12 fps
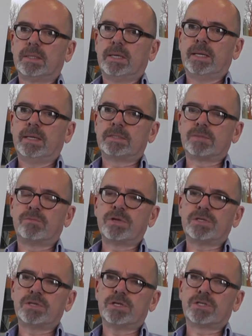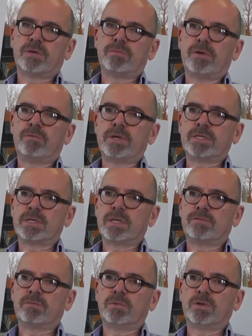And some research I read
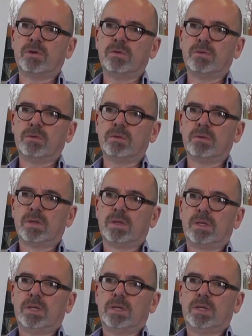recently from Google